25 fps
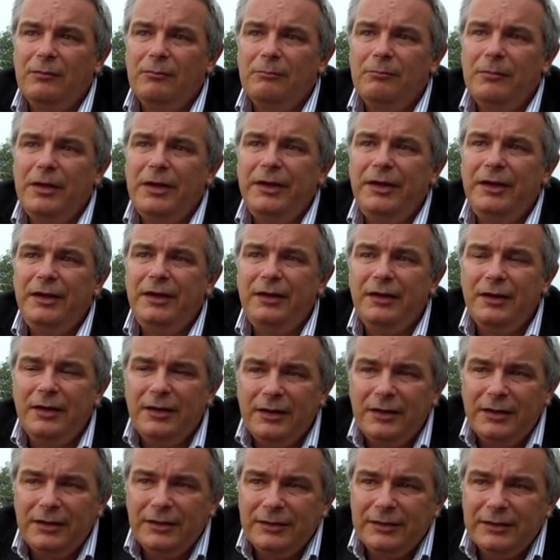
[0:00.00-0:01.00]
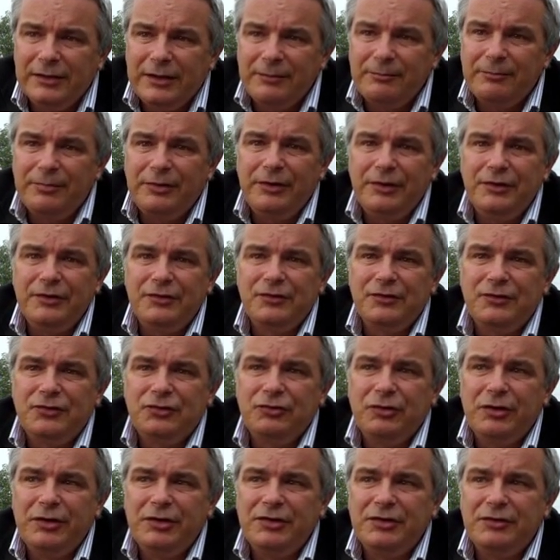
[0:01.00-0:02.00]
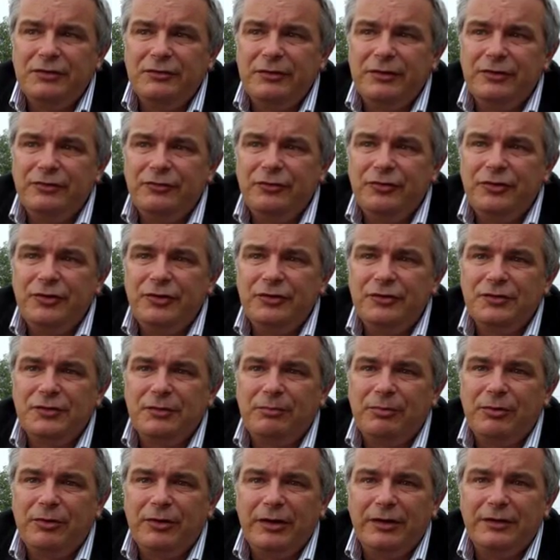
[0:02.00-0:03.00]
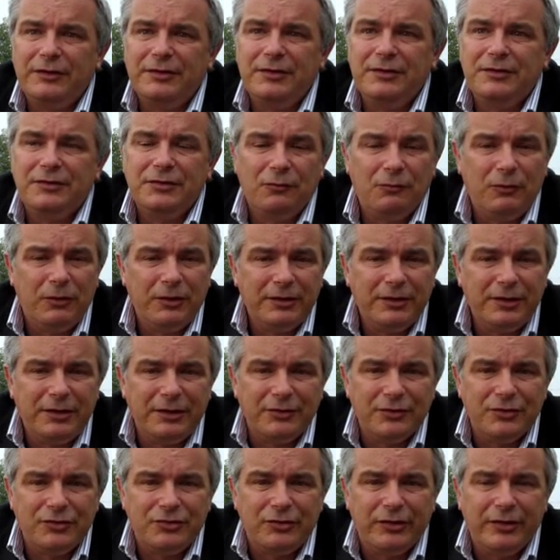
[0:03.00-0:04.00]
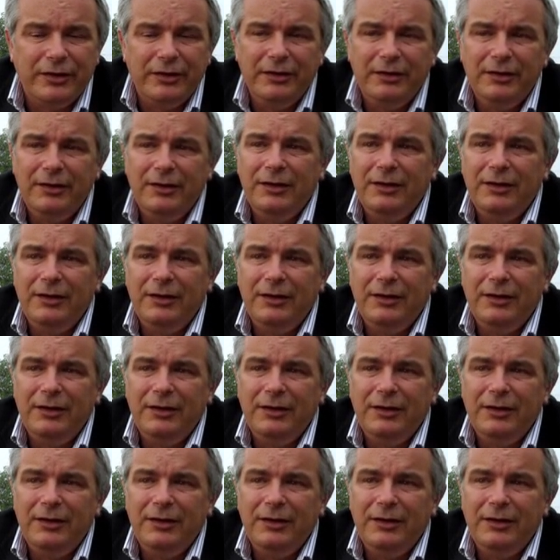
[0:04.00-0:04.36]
Many companies try to introduce a product into one country,